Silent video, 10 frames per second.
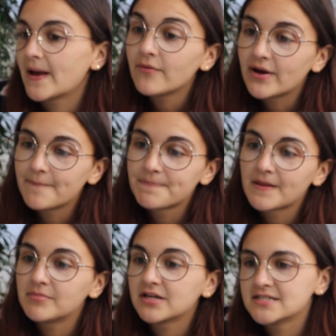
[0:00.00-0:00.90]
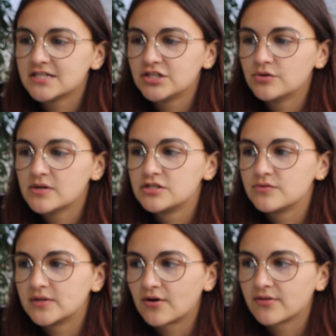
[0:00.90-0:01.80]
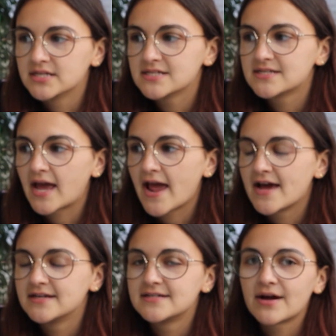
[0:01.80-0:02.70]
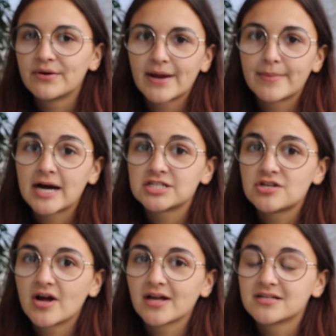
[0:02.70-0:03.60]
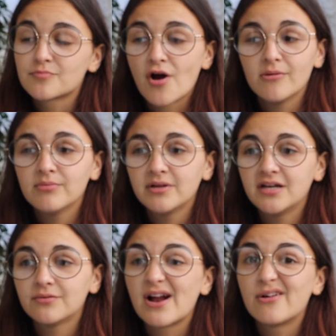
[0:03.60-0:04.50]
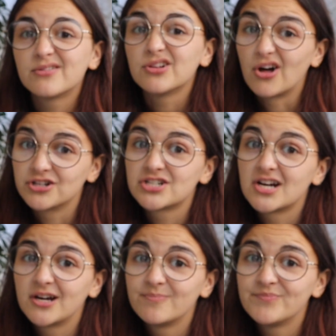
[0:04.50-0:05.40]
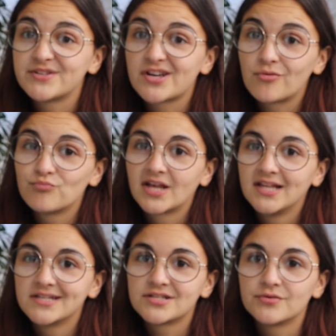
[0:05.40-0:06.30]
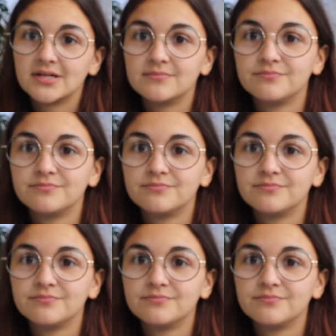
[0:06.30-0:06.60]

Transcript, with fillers: Anyway, I'm gonna continue doing all this and I will get back to you guys probably around launch time. So let's do it.